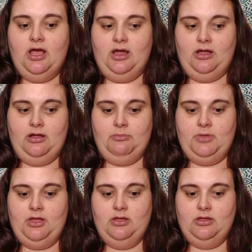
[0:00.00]

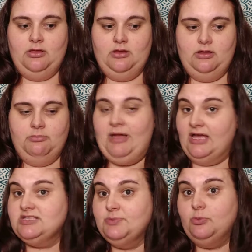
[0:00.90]

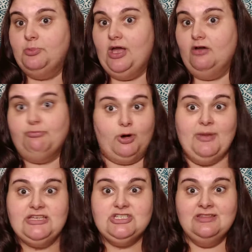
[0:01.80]
My husband will be off
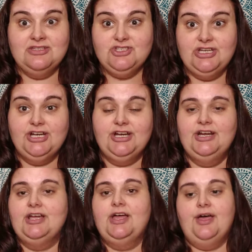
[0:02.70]
probation this year.